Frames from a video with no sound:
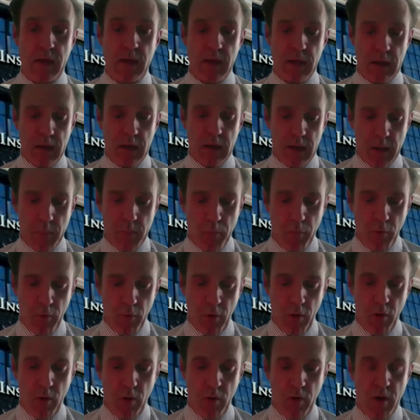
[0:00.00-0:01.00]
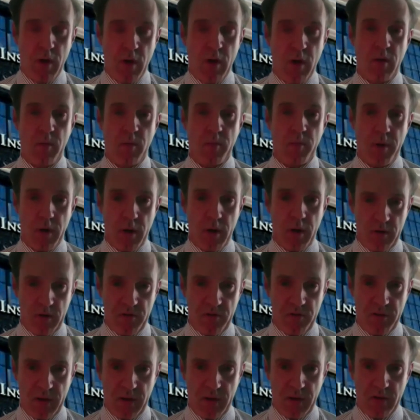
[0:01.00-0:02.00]
illiberal
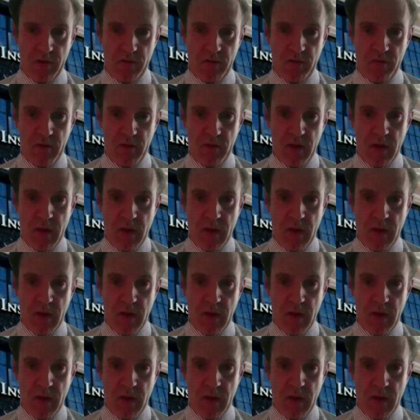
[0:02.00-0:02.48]
policies.